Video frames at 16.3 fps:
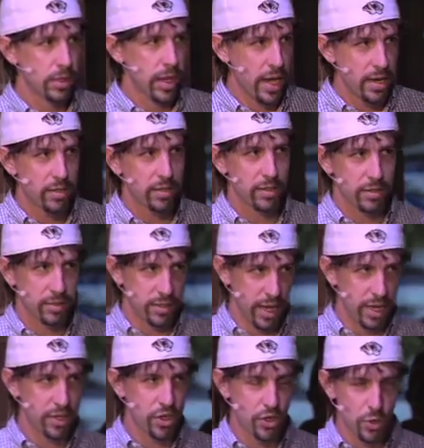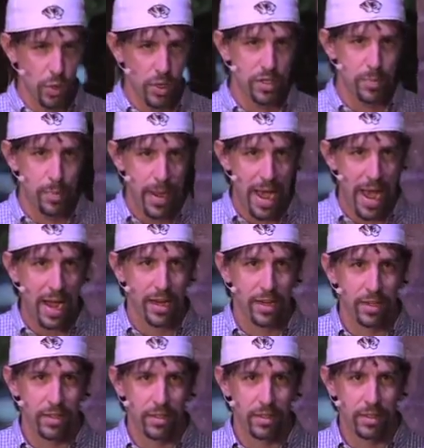okay, take the shorts
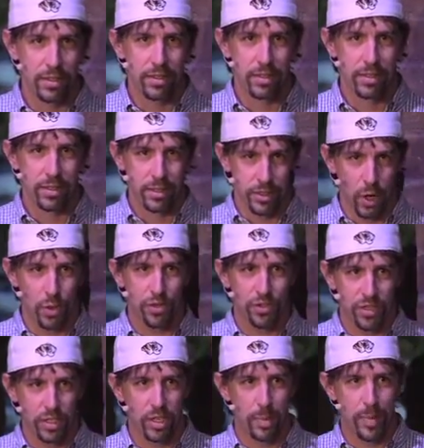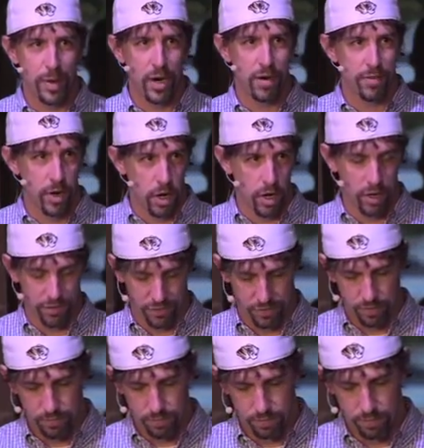back, go steal a pair of
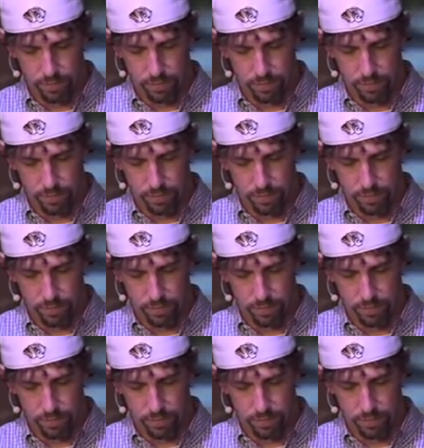hers.